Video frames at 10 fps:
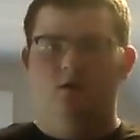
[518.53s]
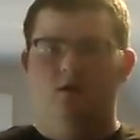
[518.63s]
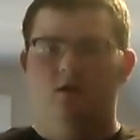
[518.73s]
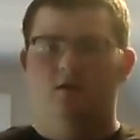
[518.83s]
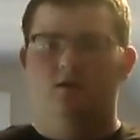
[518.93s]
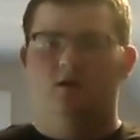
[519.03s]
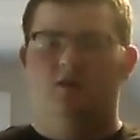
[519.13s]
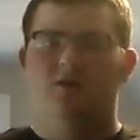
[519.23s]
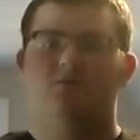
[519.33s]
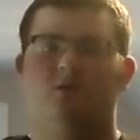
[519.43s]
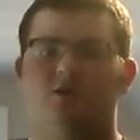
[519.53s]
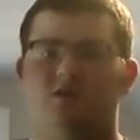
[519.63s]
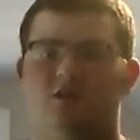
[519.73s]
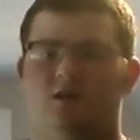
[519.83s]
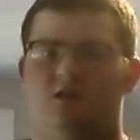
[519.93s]
And thanks for watching,
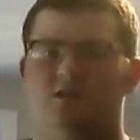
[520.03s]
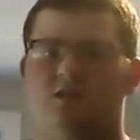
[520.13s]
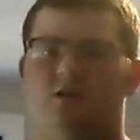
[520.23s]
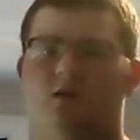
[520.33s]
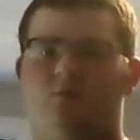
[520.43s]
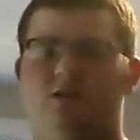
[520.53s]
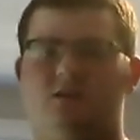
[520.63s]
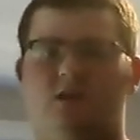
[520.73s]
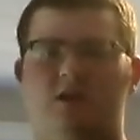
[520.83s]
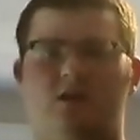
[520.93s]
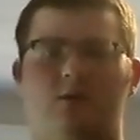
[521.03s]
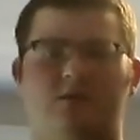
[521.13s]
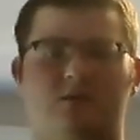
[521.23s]
guys. Please like, comment,